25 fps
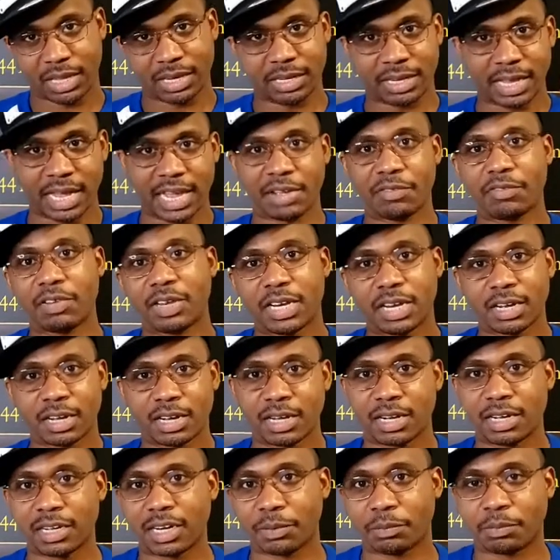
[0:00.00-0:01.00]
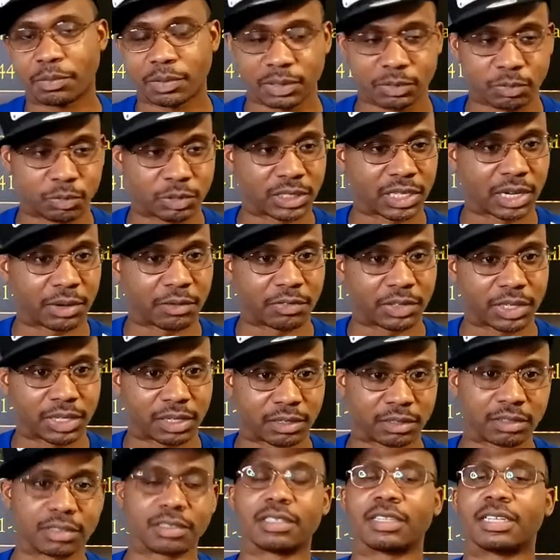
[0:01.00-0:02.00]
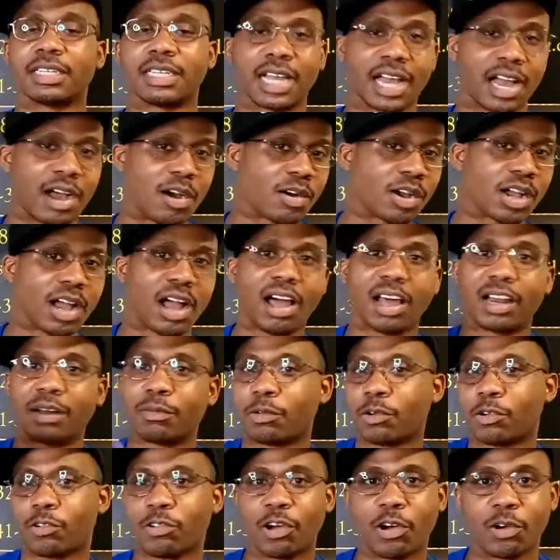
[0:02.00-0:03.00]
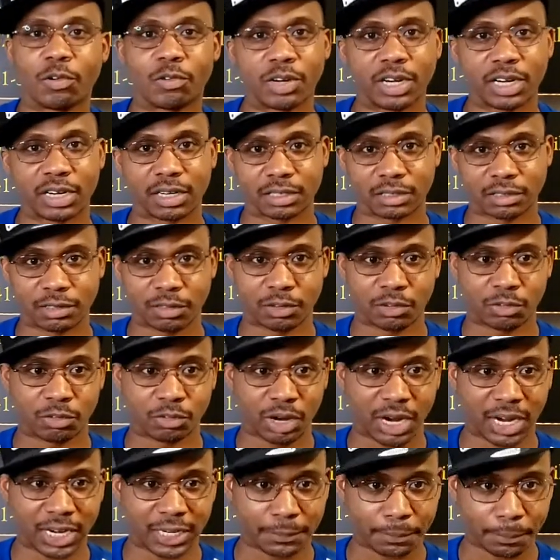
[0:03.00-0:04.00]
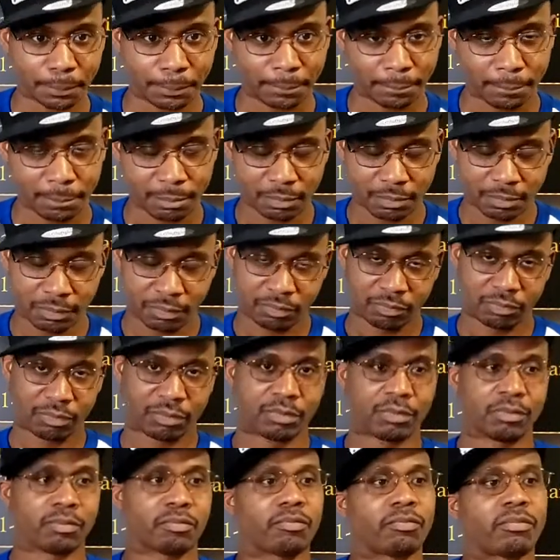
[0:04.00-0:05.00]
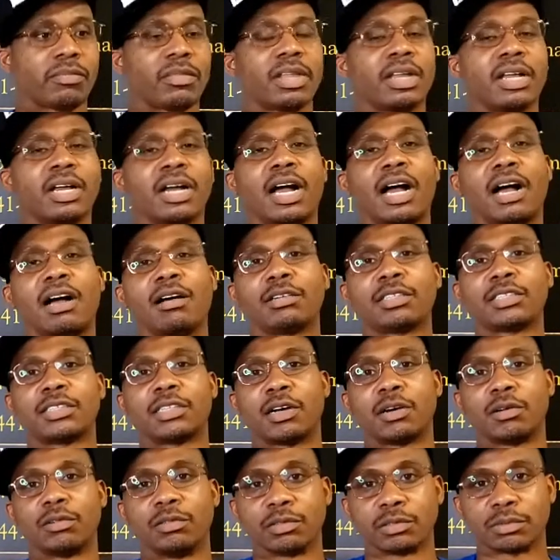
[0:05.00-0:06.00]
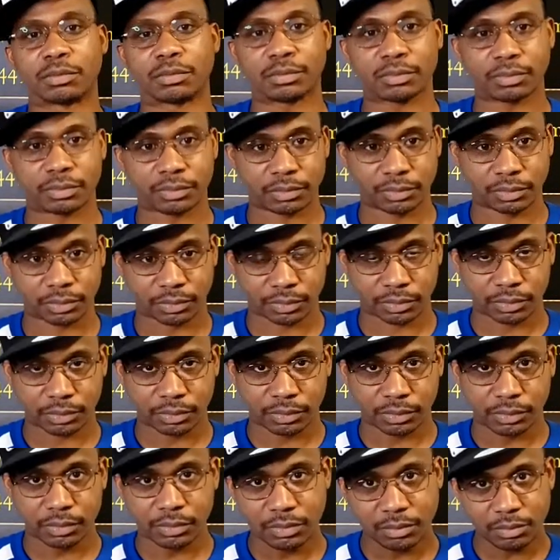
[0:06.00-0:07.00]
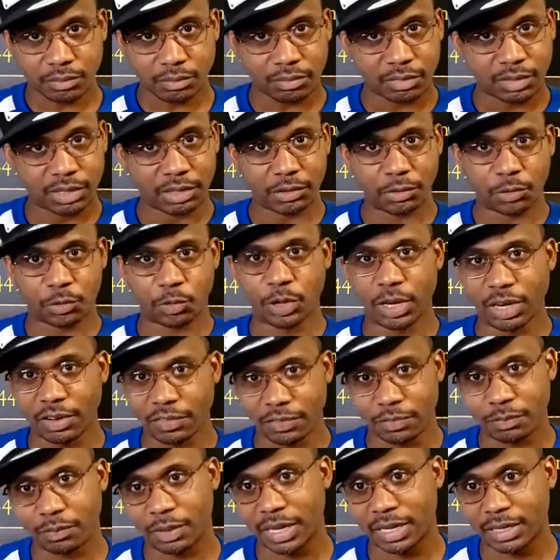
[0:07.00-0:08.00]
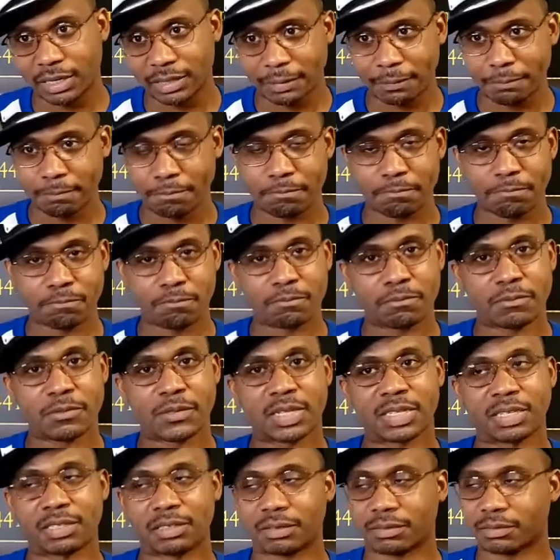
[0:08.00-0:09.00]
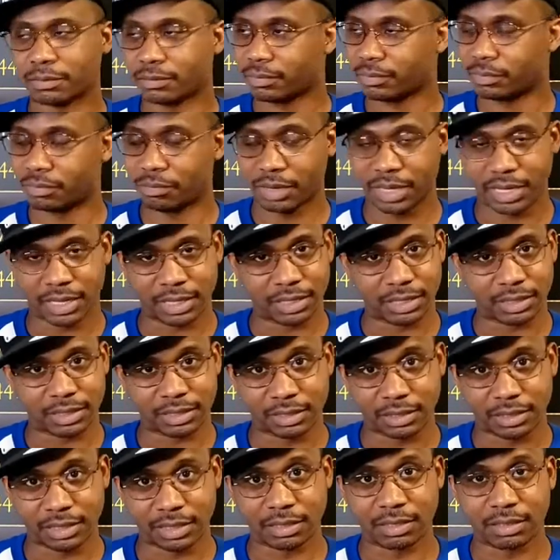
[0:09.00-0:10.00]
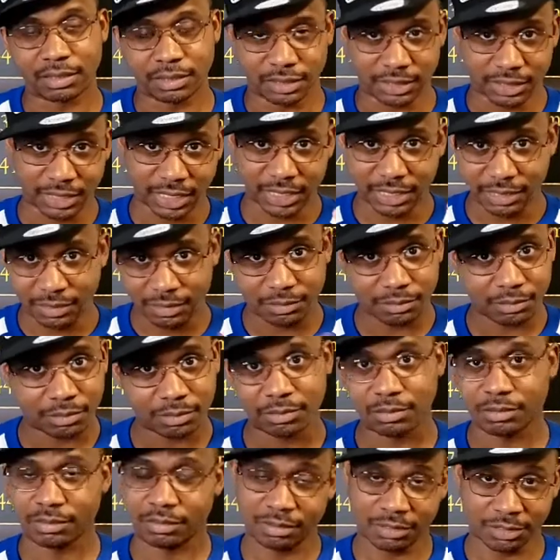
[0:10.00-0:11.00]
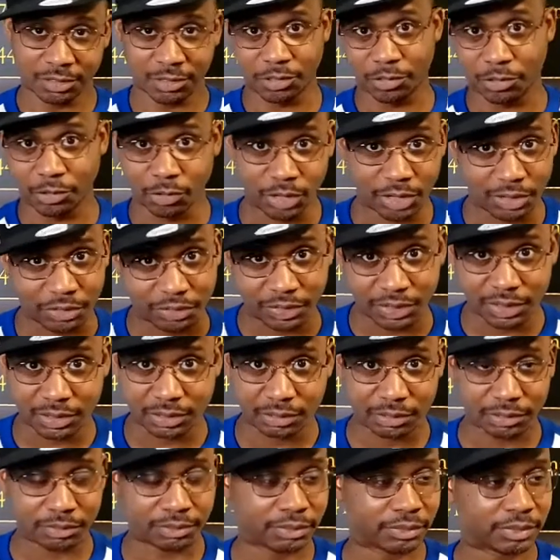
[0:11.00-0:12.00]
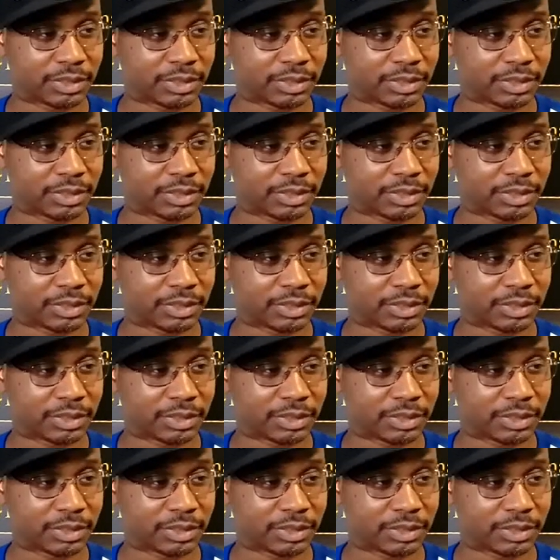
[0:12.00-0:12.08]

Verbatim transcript: David Young was up in there. Y'all call him Crow now, right? Also, Griff, man man, look here, G, Griffin.